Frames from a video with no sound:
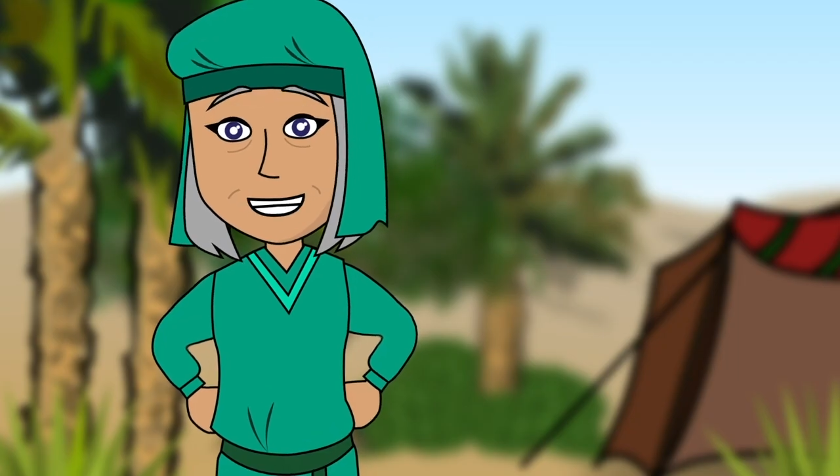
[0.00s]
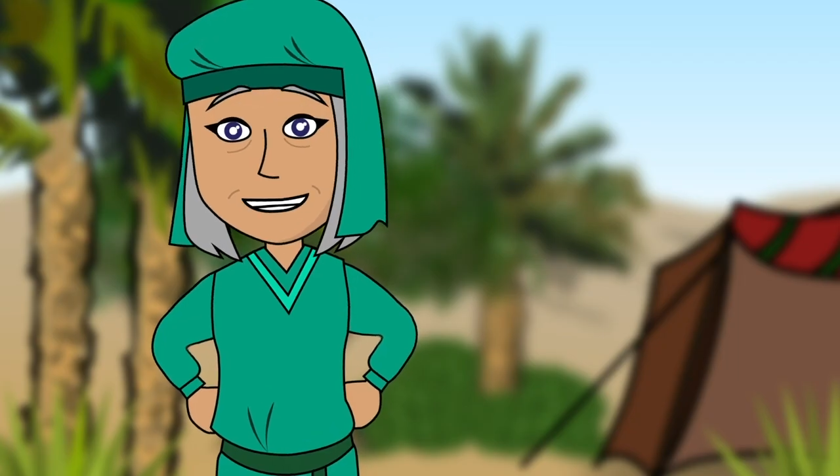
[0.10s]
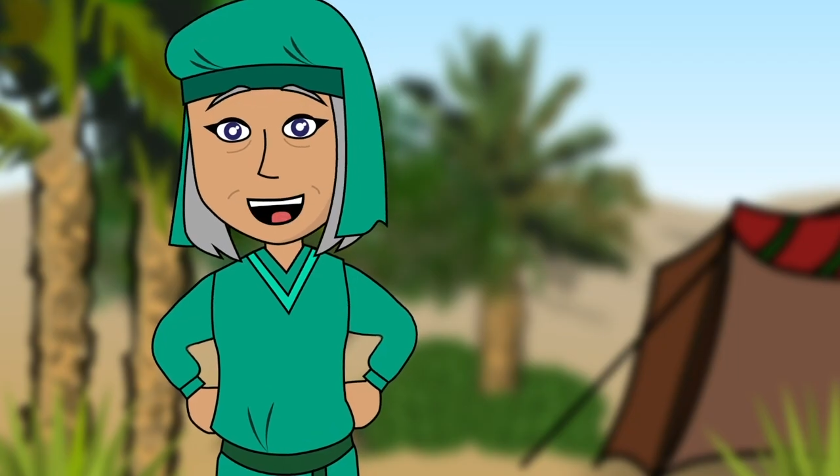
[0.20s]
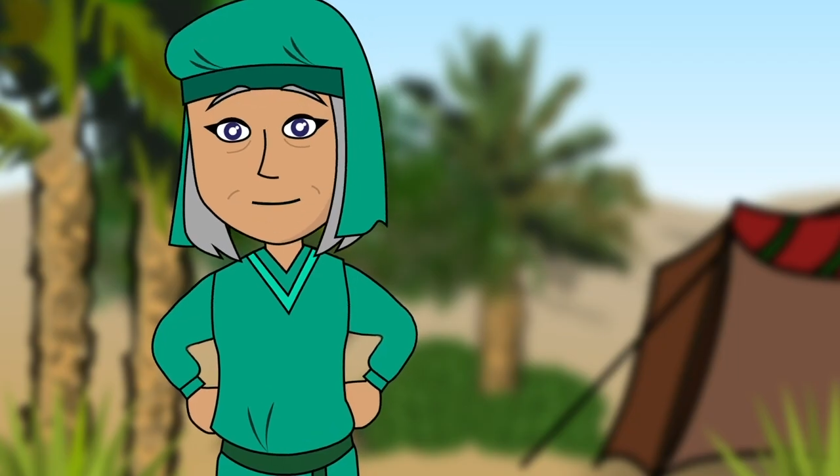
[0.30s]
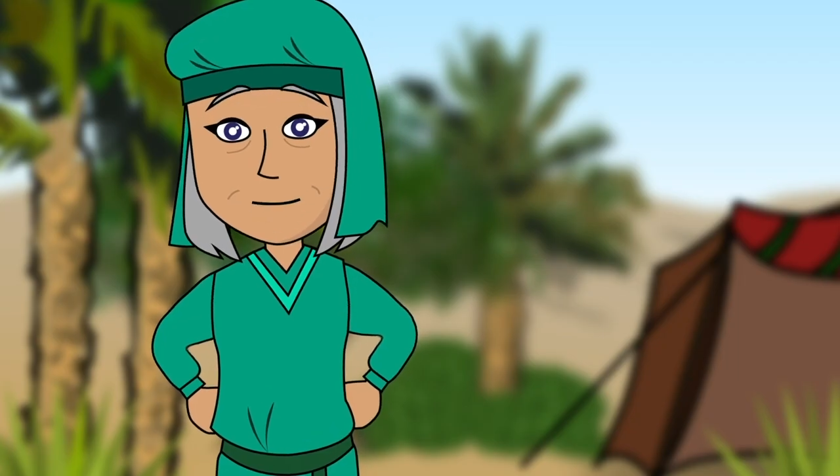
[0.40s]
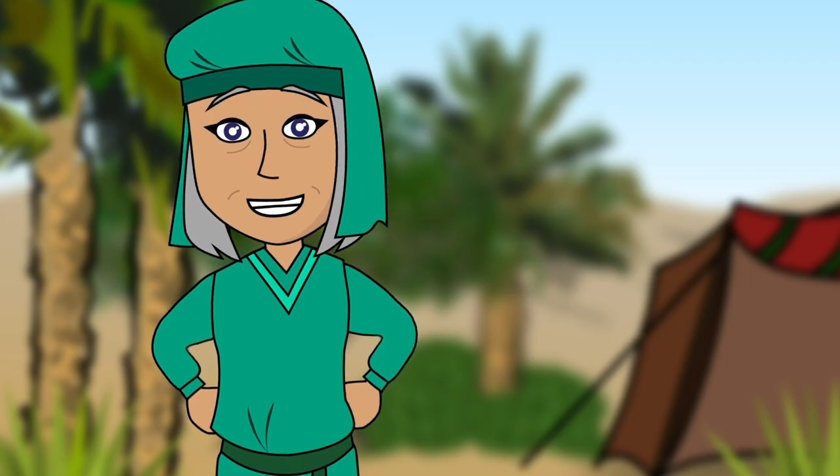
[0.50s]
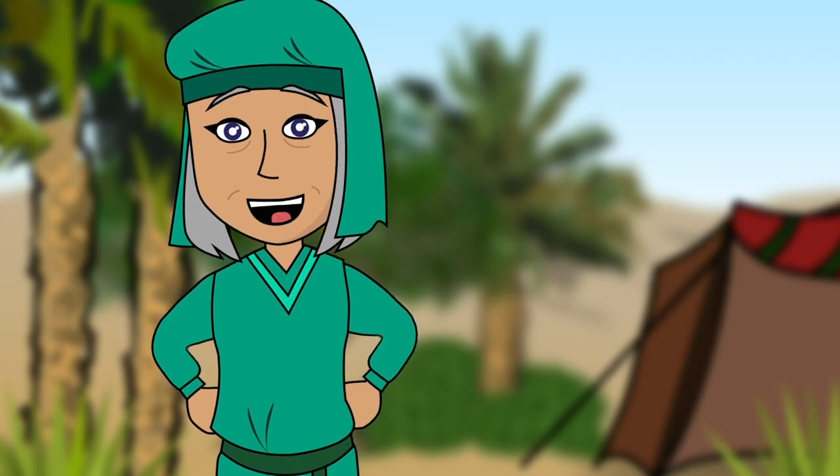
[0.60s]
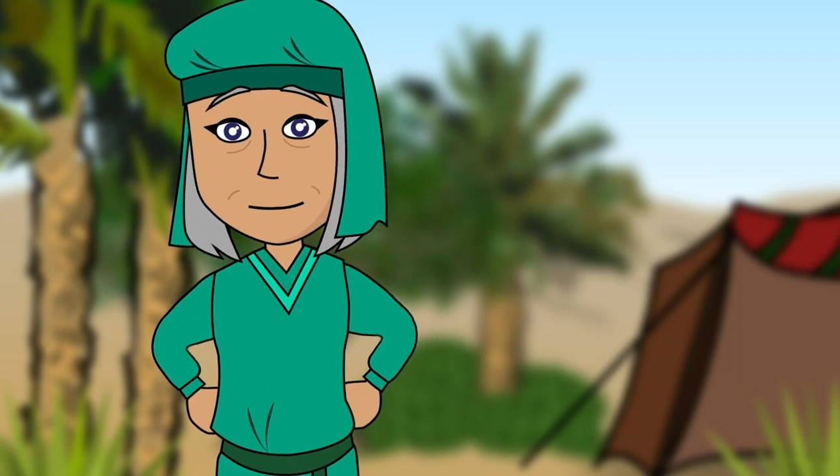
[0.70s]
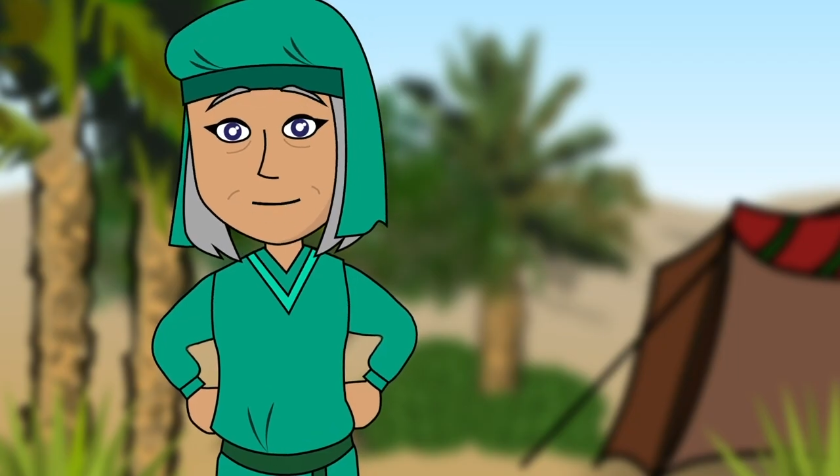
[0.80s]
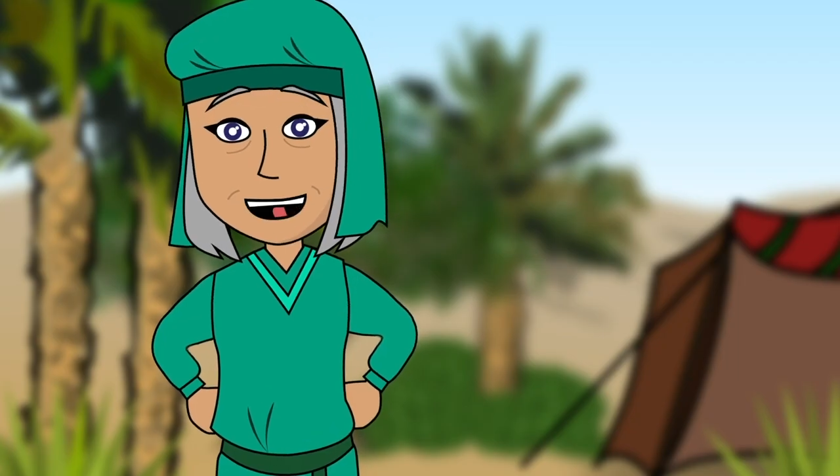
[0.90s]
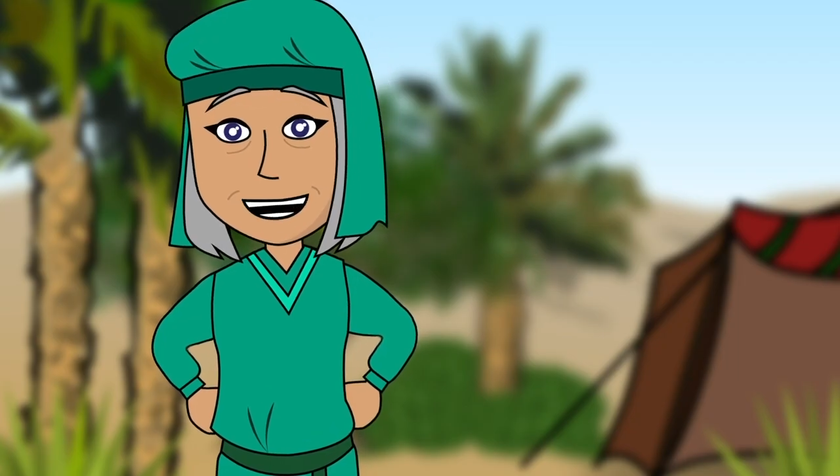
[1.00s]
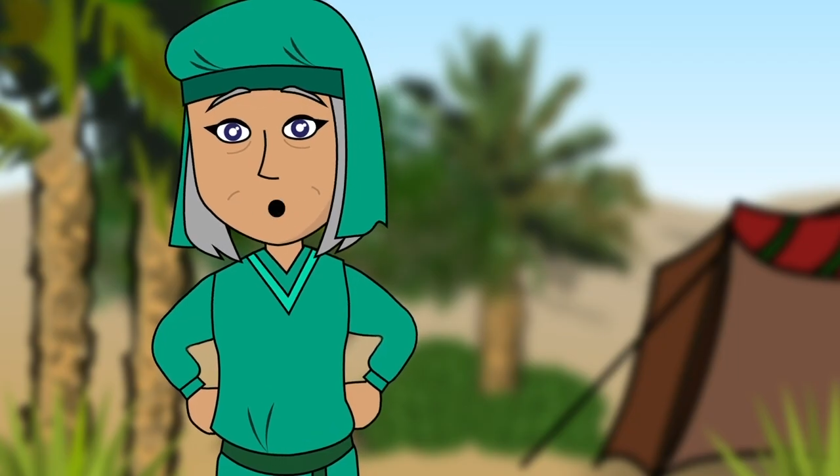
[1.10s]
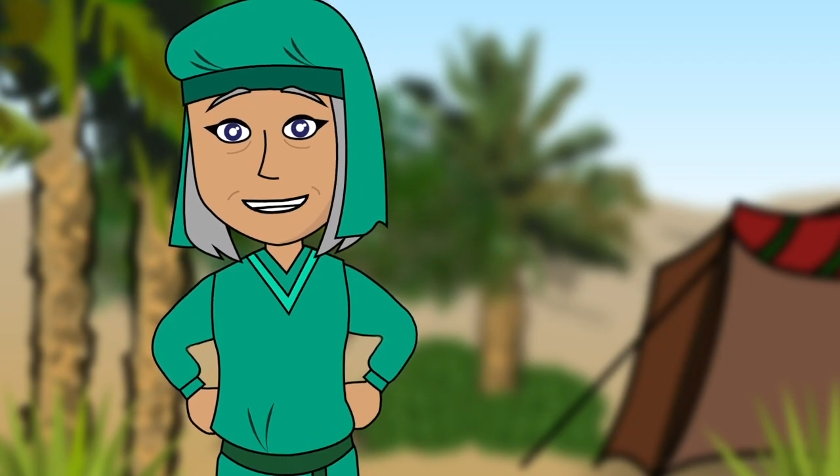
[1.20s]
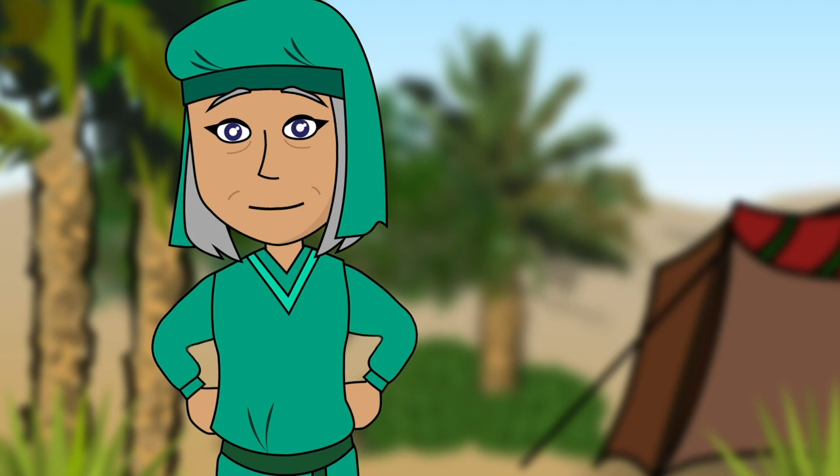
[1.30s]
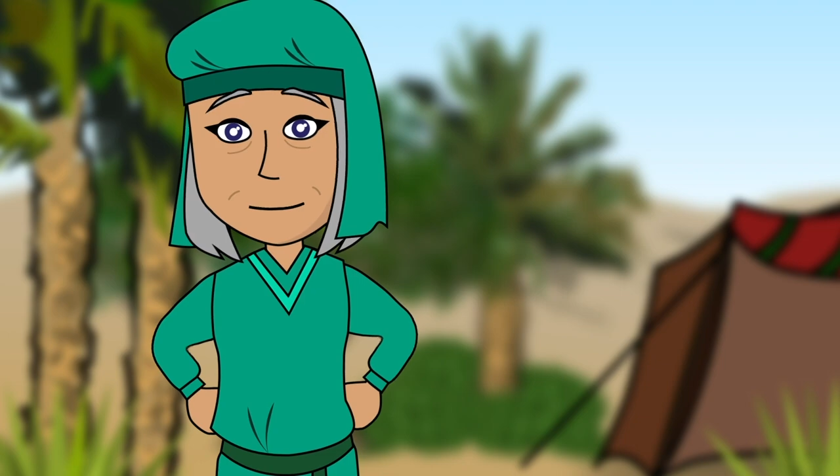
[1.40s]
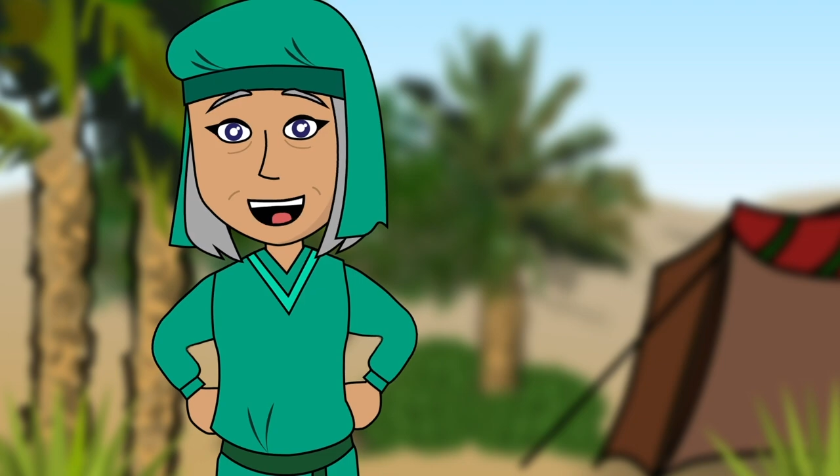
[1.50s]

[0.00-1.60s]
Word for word: accept the gospel of Jesus